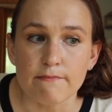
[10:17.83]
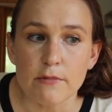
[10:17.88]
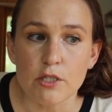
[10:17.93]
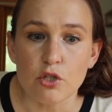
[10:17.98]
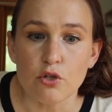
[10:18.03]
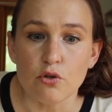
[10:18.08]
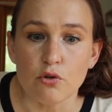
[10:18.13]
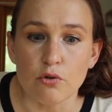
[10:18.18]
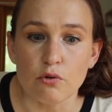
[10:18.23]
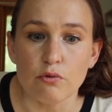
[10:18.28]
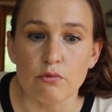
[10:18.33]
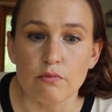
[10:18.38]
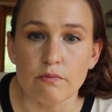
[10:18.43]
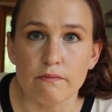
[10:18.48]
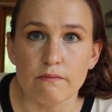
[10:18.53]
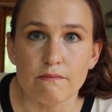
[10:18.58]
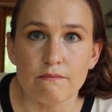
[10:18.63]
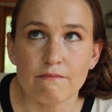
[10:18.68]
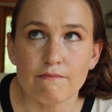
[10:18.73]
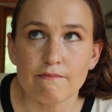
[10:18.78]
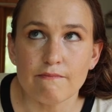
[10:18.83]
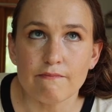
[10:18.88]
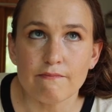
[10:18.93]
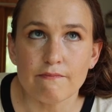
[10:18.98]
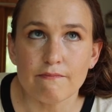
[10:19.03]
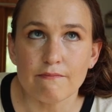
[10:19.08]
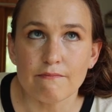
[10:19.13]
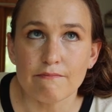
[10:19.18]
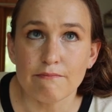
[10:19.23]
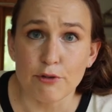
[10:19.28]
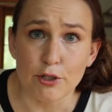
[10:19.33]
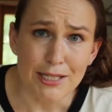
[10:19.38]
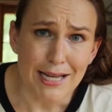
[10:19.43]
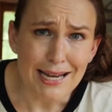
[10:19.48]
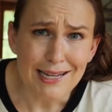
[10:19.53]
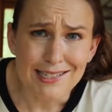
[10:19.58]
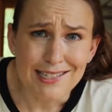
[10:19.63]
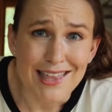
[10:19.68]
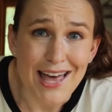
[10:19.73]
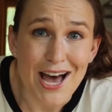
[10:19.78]
to
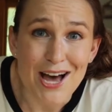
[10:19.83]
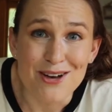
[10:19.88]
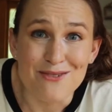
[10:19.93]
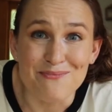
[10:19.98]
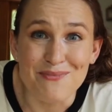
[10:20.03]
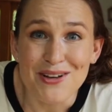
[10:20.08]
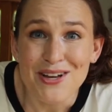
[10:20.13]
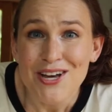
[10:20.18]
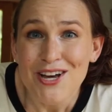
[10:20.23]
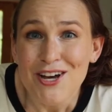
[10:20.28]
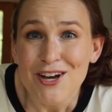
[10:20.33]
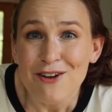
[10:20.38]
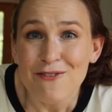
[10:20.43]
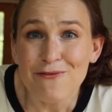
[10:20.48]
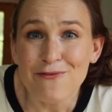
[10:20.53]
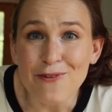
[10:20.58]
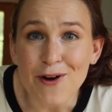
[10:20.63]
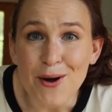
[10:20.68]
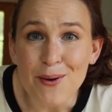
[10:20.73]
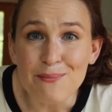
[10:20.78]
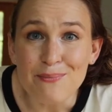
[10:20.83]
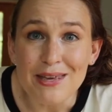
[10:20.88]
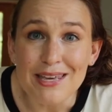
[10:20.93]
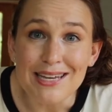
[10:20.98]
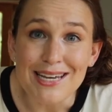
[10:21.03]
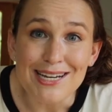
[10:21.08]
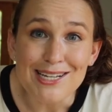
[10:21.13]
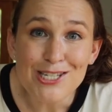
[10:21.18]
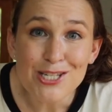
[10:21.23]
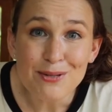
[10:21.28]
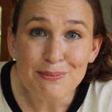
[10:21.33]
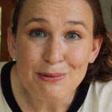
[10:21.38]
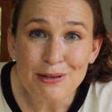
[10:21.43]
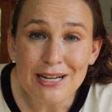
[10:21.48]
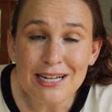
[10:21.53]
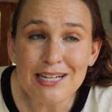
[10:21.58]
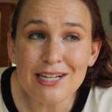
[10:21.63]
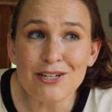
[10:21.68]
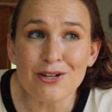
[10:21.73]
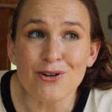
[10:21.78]
protect them from being
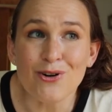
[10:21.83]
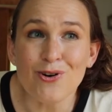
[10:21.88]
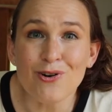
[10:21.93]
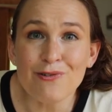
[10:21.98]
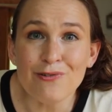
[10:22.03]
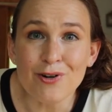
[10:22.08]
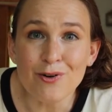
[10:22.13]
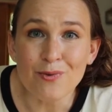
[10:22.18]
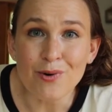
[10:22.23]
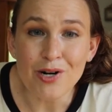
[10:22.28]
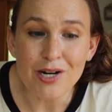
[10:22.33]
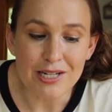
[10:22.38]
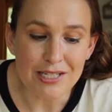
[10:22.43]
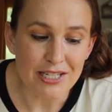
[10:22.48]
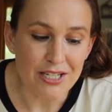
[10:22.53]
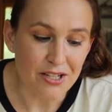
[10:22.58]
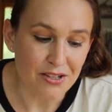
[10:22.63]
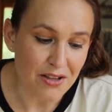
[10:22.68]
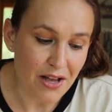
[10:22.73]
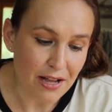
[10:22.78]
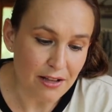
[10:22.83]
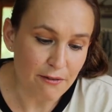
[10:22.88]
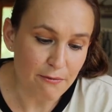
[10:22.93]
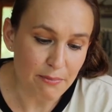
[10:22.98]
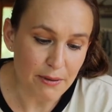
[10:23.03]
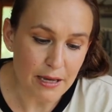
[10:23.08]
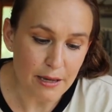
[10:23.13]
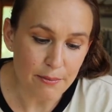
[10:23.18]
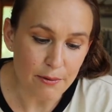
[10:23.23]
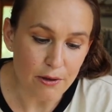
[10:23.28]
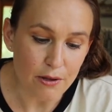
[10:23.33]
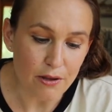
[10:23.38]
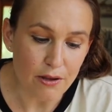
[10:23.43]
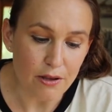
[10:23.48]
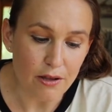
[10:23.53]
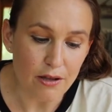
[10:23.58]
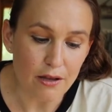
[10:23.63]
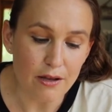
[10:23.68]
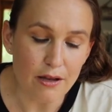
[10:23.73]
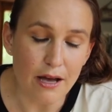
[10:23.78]
exploited or overworked. And a lot of
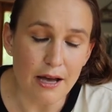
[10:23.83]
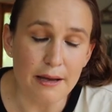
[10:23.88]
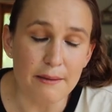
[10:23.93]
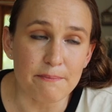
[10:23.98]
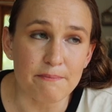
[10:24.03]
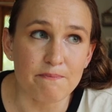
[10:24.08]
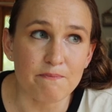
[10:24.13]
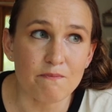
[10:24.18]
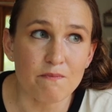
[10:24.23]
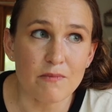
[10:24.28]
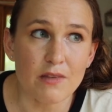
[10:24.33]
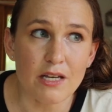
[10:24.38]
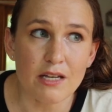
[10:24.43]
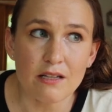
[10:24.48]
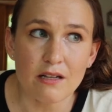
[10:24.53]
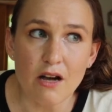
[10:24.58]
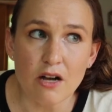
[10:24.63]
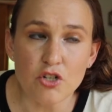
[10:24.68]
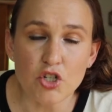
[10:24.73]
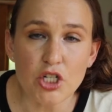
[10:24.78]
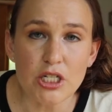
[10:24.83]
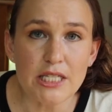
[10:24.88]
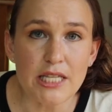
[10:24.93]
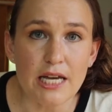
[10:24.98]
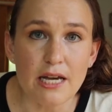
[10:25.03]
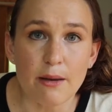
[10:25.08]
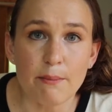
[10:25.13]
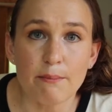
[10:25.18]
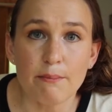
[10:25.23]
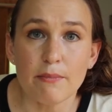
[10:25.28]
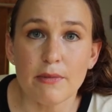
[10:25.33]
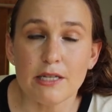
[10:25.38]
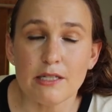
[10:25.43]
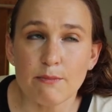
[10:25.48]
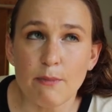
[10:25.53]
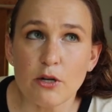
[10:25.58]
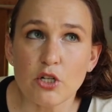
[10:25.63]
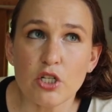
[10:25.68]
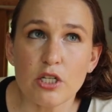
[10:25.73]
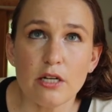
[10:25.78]
people in countries like,
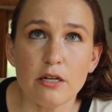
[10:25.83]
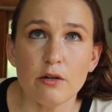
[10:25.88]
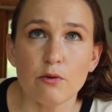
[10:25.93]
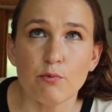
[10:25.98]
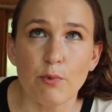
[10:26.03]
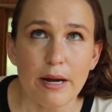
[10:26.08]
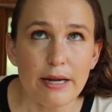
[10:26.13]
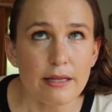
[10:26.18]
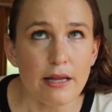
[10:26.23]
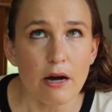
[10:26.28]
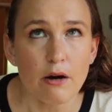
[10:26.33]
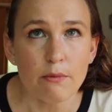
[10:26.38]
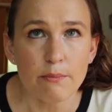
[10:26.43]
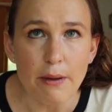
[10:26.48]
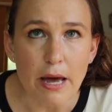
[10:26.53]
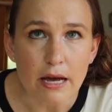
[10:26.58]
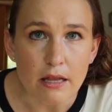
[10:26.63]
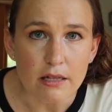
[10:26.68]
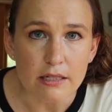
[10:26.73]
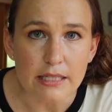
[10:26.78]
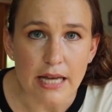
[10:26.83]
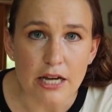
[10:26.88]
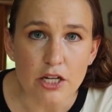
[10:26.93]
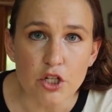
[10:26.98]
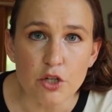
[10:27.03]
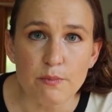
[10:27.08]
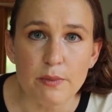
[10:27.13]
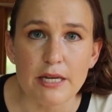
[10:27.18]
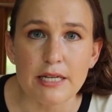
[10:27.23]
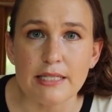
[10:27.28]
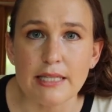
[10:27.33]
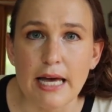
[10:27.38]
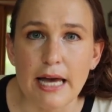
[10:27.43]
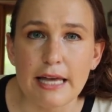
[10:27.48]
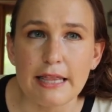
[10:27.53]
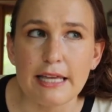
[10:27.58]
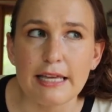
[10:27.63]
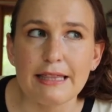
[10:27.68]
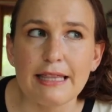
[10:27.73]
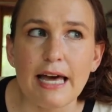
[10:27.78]
especially right now, Bangladesh, because I
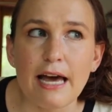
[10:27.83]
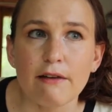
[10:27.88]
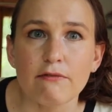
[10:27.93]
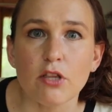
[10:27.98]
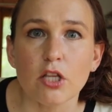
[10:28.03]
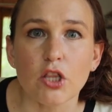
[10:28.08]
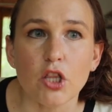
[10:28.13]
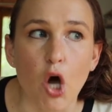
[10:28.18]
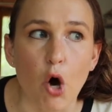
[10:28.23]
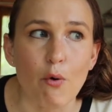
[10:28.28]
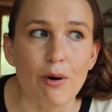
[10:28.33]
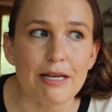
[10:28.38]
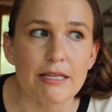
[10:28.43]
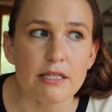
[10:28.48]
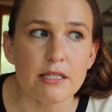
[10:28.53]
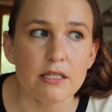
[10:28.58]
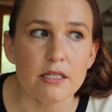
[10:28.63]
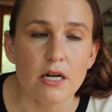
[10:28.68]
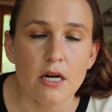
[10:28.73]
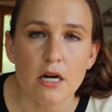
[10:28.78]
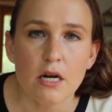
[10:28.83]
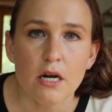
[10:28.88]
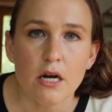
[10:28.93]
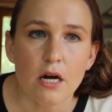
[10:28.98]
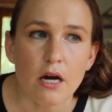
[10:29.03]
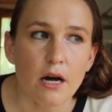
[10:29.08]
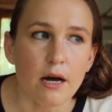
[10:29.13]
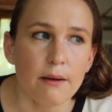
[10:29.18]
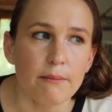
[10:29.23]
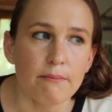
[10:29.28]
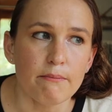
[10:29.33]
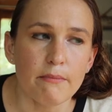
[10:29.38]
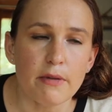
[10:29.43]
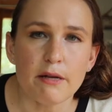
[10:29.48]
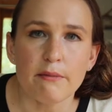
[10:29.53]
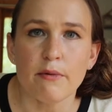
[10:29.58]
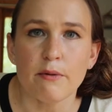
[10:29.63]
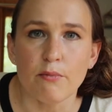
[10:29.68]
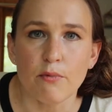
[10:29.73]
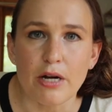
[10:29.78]
think they have the lowest
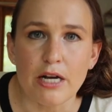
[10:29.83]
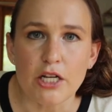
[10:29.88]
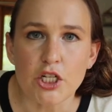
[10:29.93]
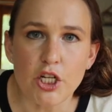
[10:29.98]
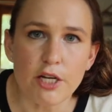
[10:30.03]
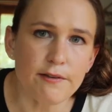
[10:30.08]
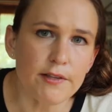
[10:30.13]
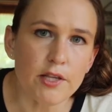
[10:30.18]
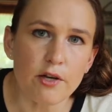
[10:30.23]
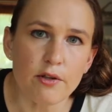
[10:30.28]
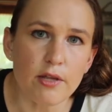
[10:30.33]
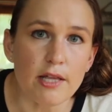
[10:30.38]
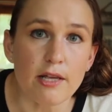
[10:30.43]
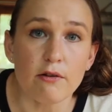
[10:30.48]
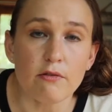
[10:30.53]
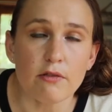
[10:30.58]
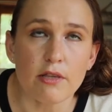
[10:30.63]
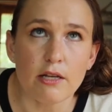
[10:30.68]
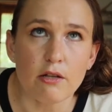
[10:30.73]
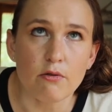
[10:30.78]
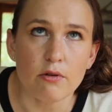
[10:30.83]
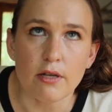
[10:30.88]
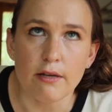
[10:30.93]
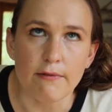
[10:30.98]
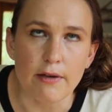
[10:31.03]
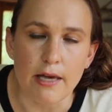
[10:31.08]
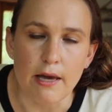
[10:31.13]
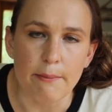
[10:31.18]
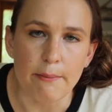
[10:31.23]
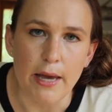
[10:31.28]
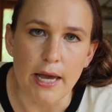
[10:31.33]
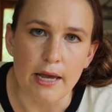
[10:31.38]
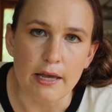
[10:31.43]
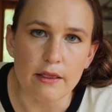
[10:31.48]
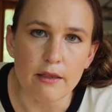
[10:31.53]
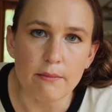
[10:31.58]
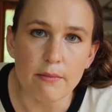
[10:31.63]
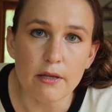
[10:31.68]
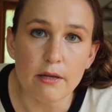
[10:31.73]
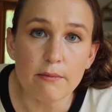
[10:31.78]
minimum wage, even though they don't even get
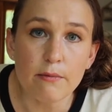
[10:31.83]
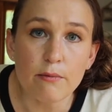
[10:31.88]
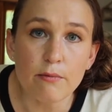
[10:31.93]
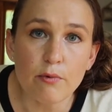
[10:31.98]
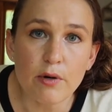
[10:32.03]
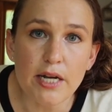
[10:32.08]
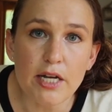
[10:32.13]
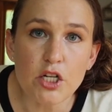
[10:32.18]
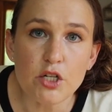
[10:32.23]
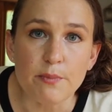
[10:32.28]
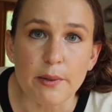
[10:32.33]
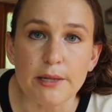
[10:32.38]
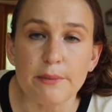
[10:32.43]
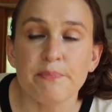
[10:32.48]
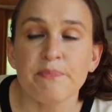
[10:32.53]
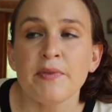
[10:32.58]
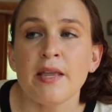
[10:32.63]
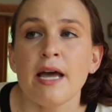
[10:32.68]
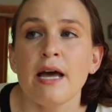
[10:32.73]
paid the minimum wage. But